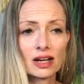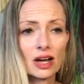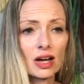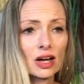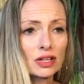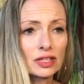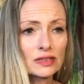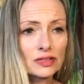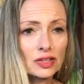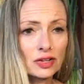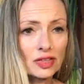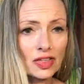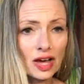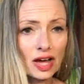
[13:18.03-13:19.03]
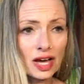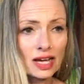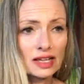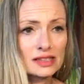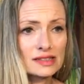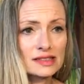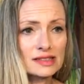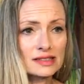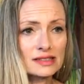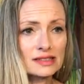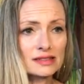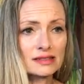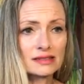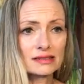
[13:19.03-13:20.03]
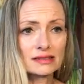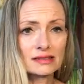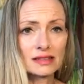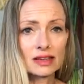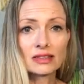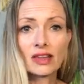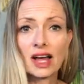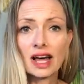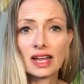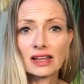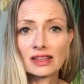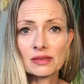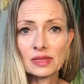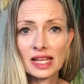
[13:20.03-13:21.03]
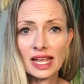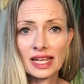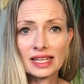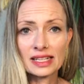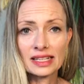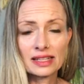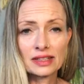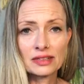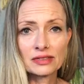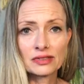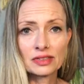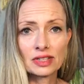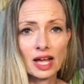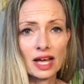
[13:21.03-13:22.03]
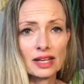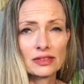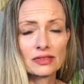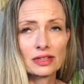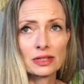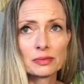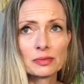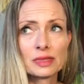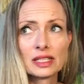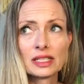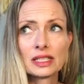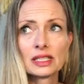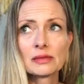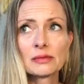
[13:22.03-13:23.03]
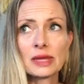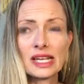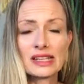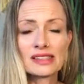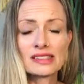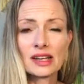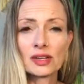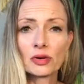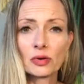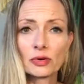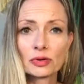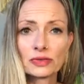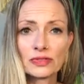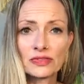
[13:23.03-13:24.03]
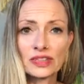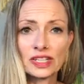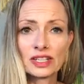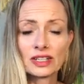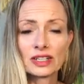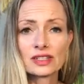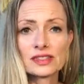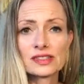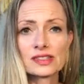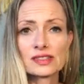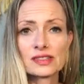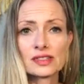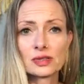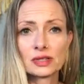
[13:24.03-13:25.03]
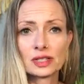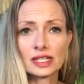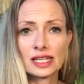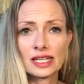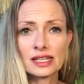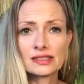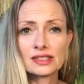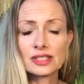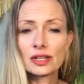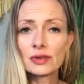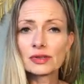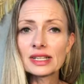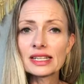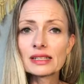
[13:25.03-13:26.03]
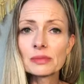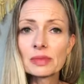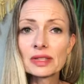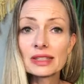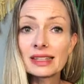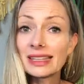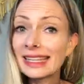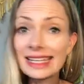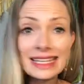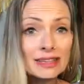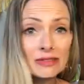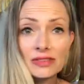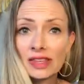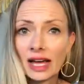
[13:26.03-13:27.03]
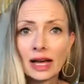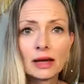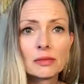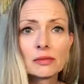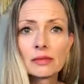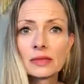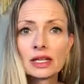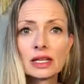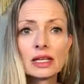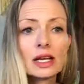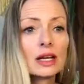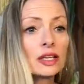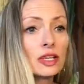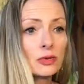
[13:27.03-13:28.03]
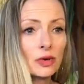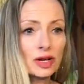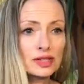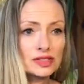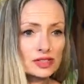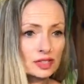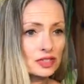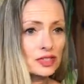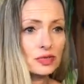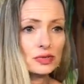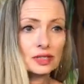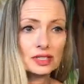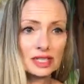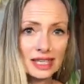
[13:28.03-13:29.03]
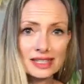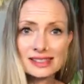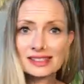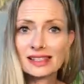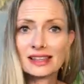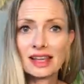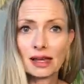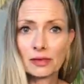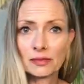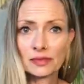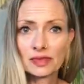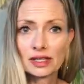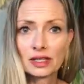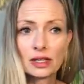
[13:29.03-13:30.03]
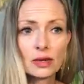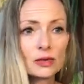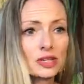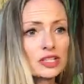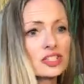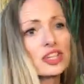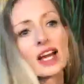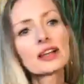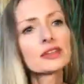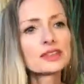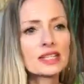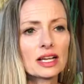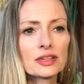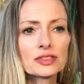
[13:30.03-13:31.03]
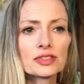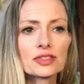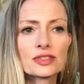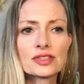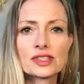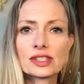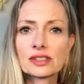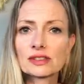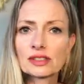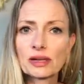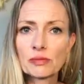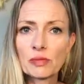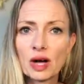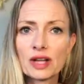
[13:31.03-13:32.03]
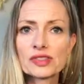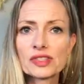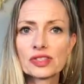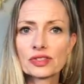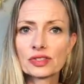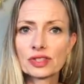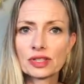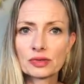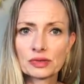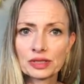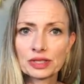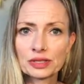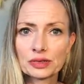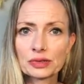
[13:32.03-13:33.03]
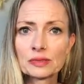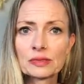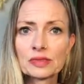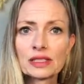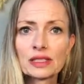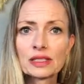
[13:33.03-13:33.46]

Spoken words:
All of your thoughts, a lot of them negative, a lot of them based on old fears and stories. You don't need to believe them. You want to start to relate to them. When a child tells you there's a monster in their room,